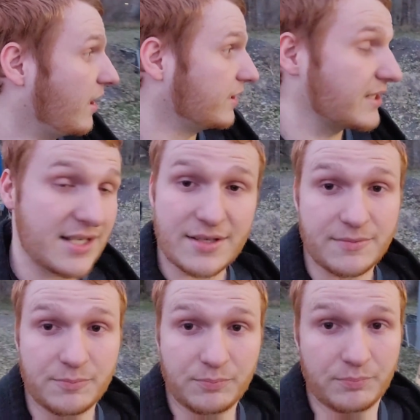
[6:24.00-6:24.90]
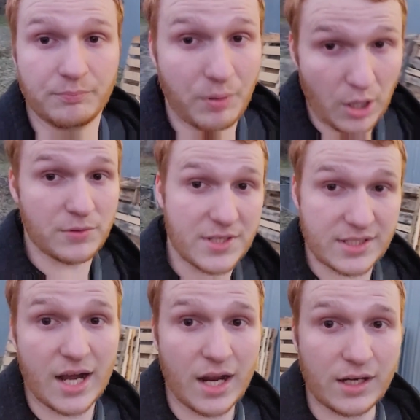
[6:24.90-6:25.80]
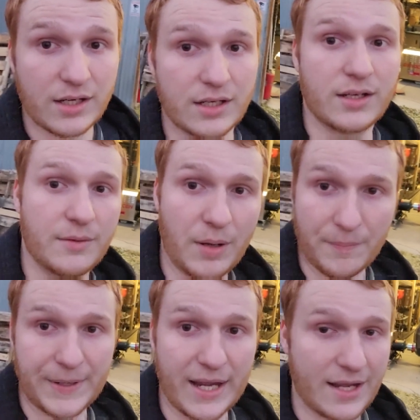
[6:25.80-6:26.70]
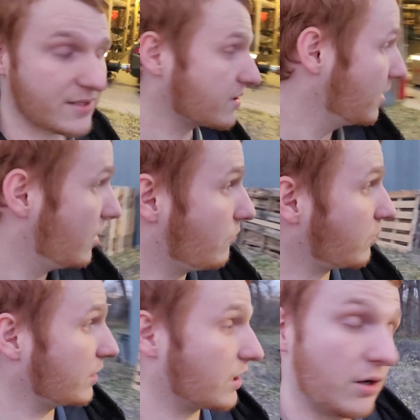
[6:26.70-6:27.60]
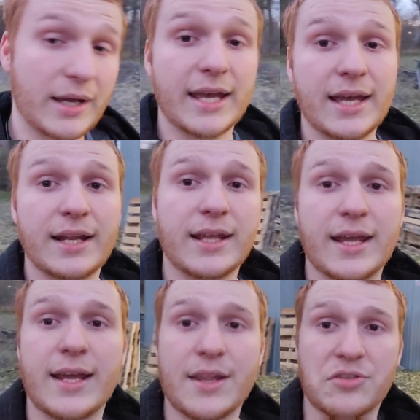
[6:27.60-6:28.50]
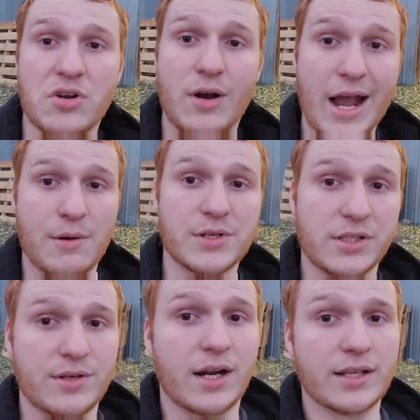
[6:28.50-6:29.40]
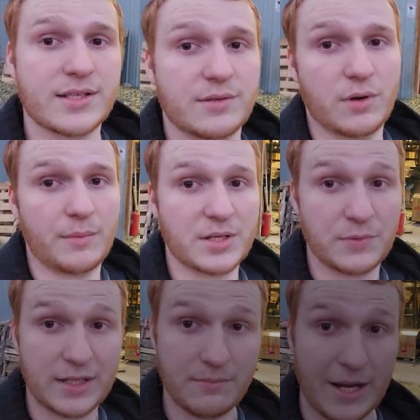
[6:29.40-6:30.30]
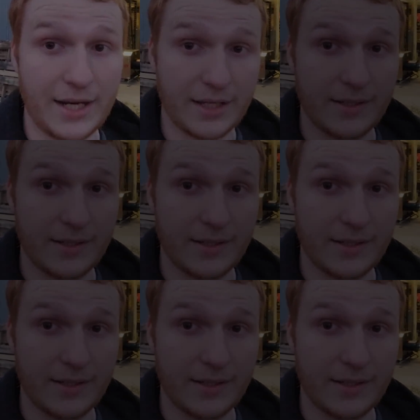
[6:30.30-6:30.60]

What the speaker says: This is bone stock, pump gas. We're gonna go ahead and throw our tune on it, see how much we can make.